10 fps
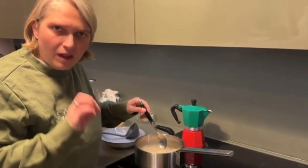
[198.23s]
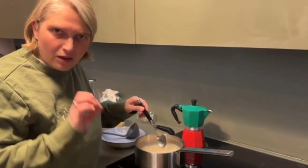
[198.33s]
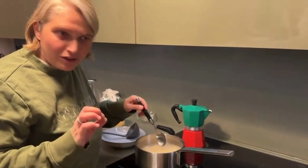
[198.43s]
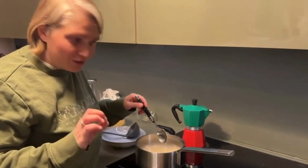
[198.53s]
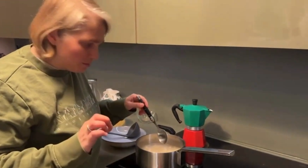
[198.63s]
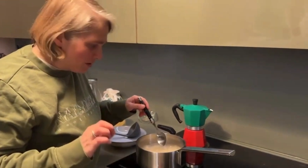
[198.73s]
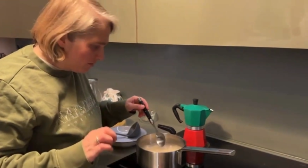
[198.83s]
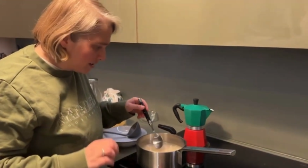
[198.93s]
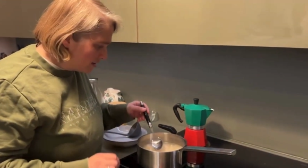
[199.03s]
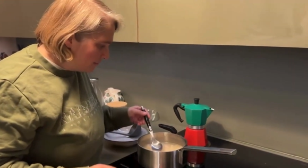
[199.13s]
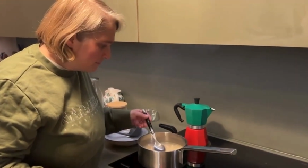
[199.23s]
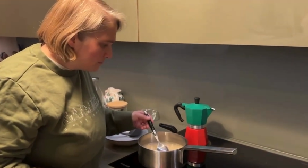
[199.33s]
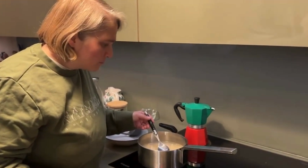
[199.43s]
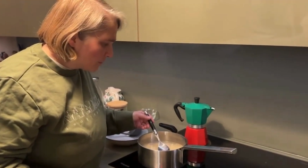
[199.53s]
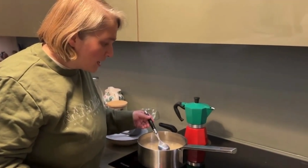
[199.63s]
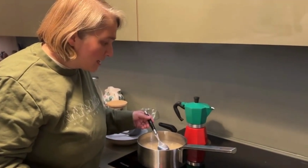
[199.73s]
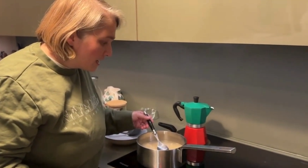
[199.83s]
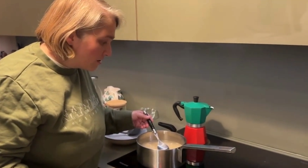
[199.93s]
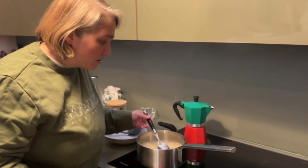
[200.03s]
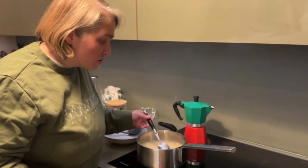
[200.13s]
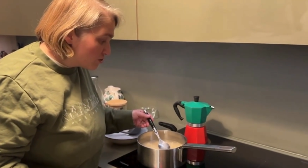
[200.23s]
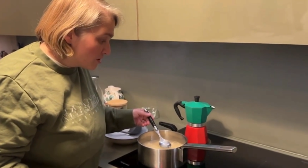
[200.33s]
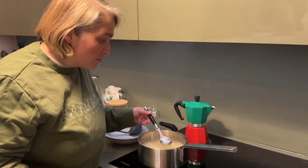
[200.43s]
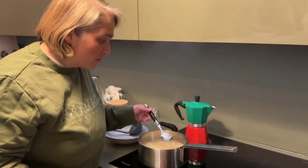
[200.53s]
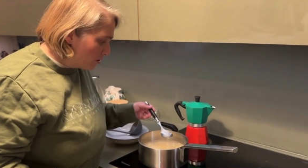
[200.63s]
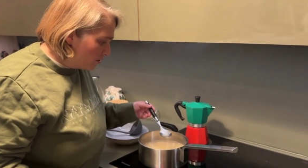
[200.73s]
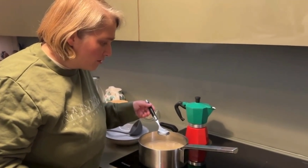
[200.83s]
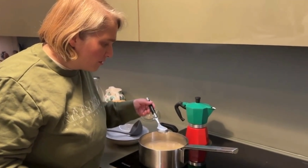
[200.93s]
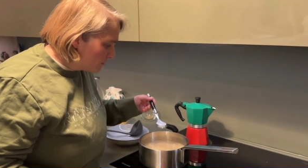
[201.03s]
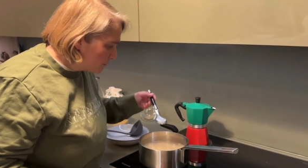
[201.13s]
Cooked perfectly. And now let's try the broth.